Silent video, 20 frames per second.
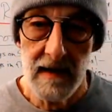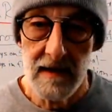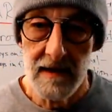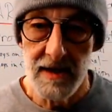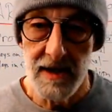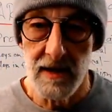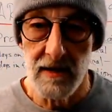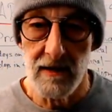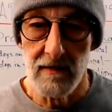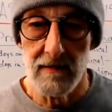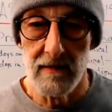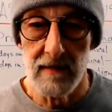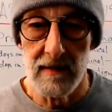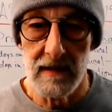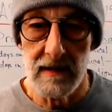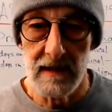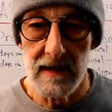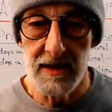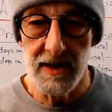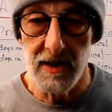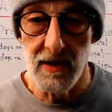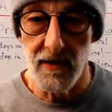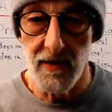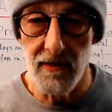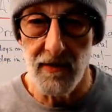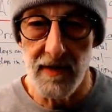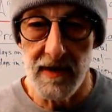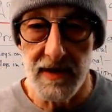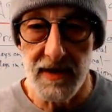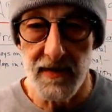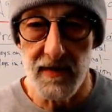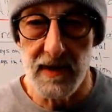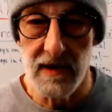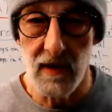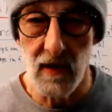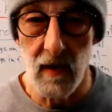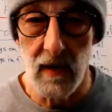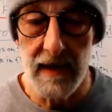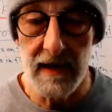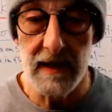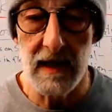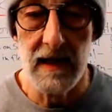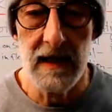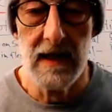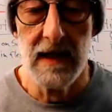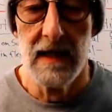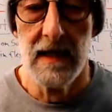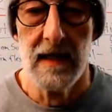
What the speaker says: So let's go through this real quick.